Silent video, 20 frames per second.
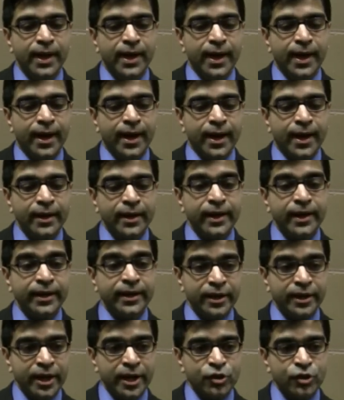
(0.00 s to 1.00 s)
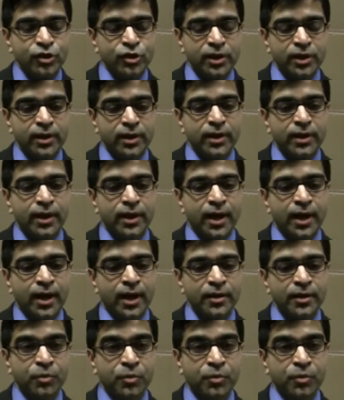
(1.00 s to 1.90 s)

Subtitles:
In addition, the